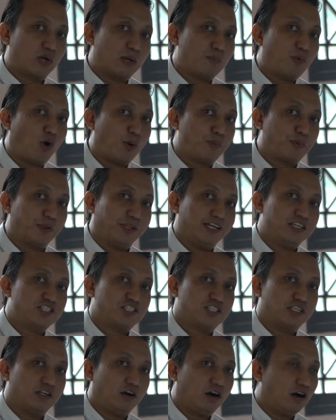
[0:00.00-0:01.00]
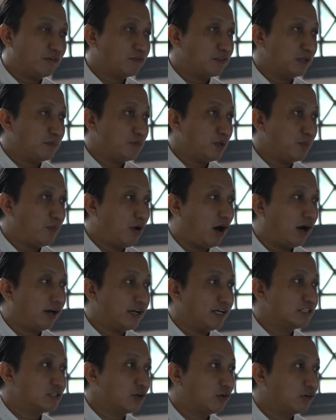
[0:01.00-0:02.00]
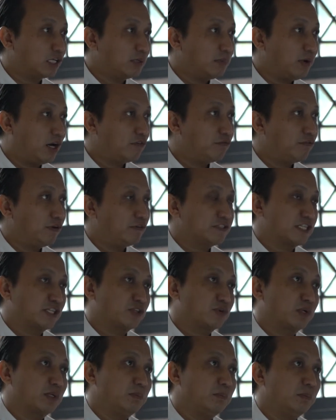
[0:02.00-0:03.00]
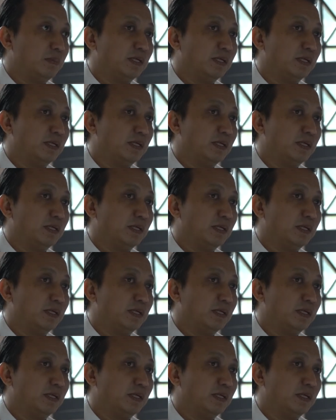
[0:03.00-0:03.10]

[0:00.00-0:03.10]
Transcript: why population of the Myanmar is only about 53